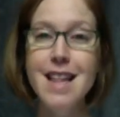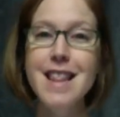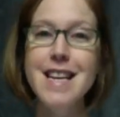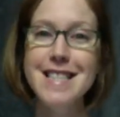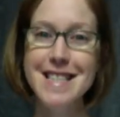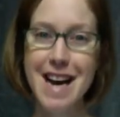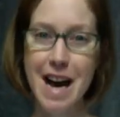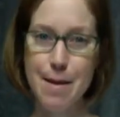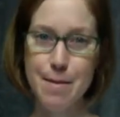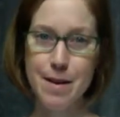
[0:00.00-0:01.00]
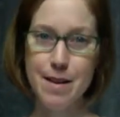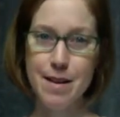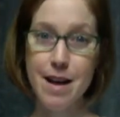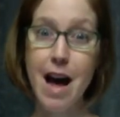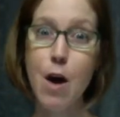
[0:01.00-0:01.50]
This time,
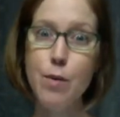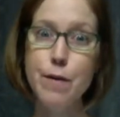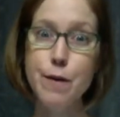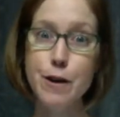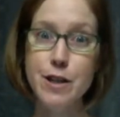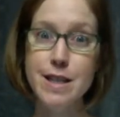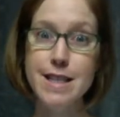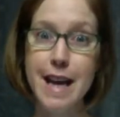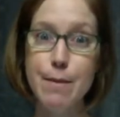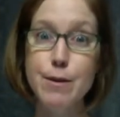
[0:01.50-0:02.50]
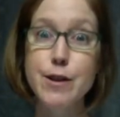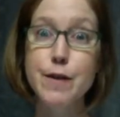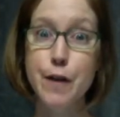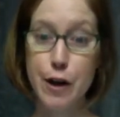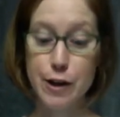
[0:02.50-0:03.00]
I'll refer to the
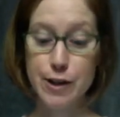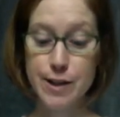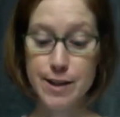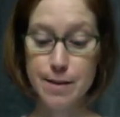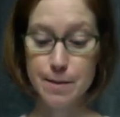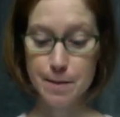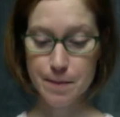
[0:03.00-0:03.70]
tables first.